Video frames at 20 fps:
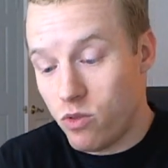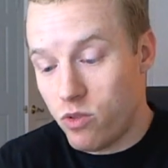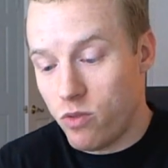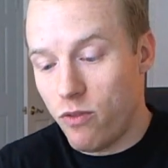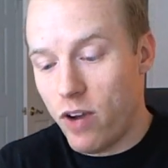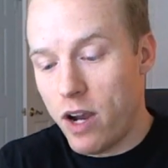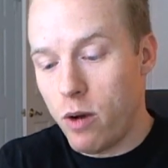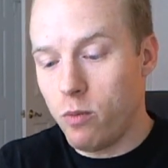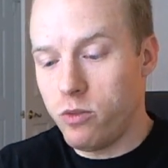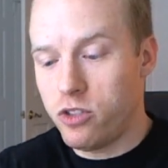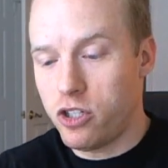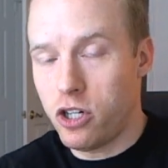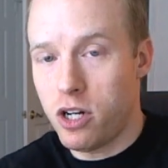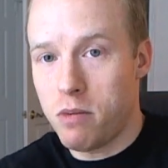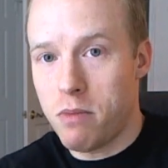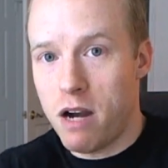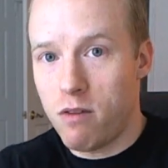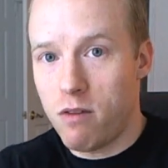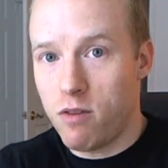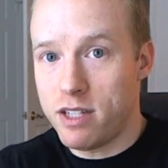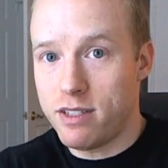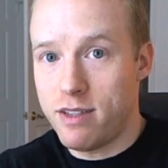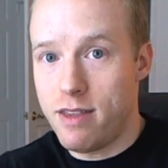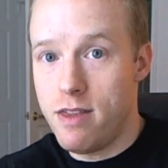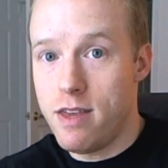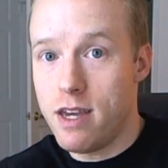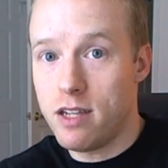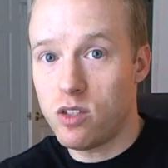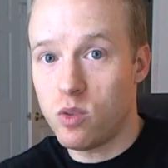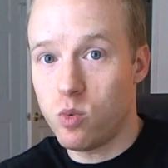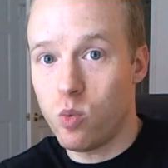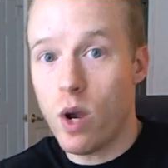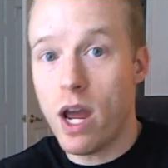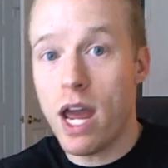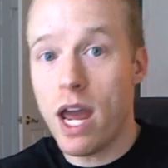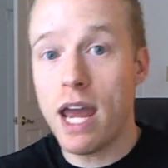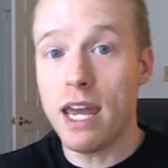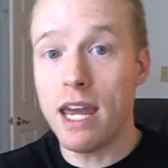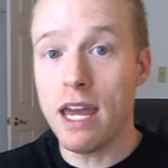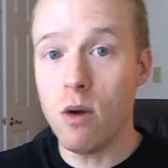if I turn my wrist this
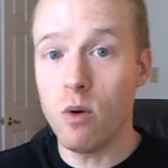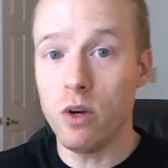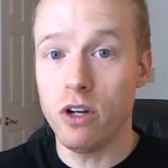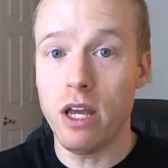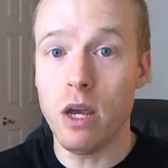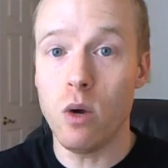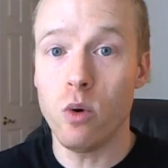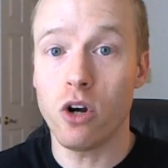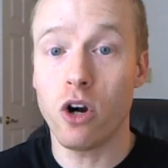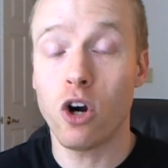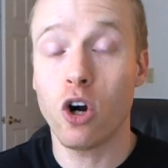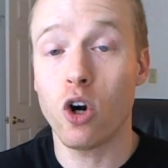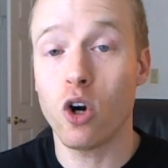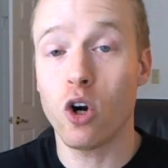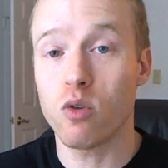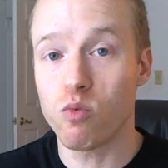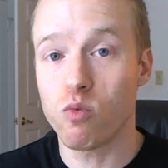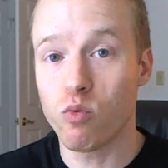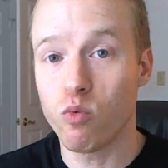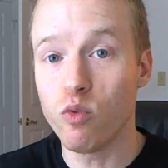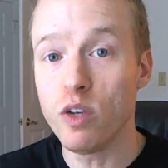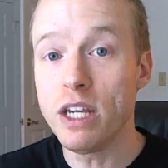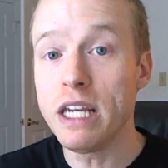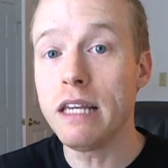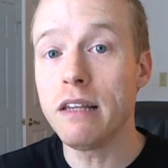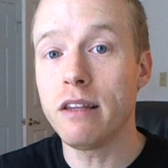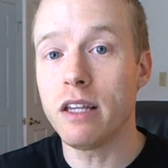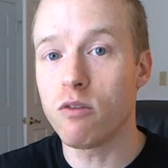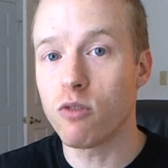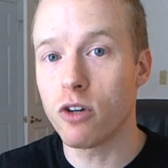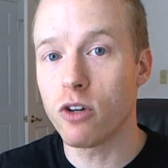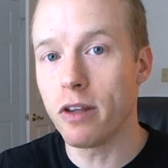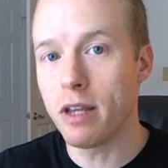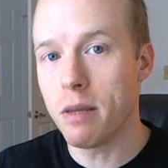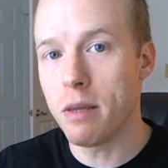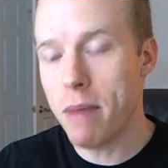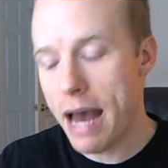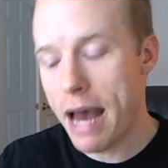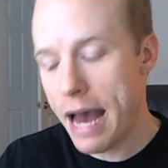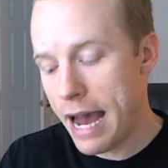way, it would hurt really, really
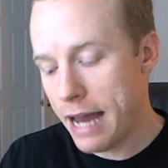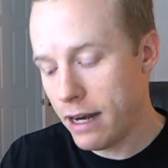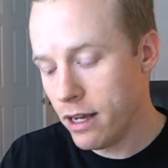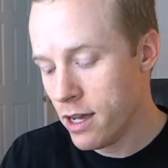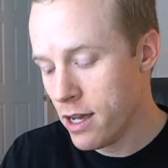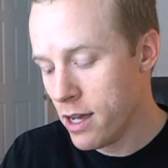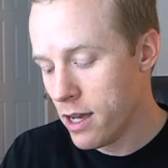bad.